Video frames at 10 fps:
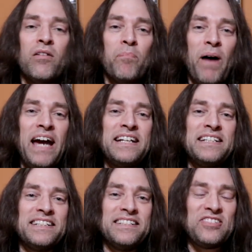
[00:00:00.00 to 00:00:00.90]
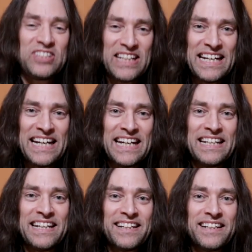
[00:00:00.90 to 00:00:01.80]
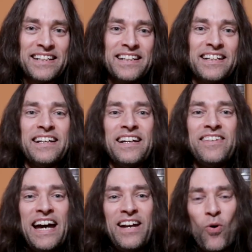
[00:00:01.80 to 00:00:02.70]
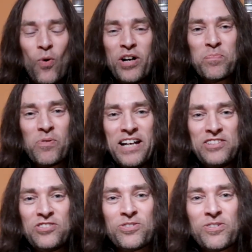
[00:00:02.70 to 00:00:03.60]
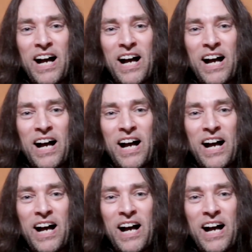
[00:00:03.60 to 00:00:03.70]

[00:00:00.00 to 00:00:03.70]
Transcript: Biden conceded that oil prices are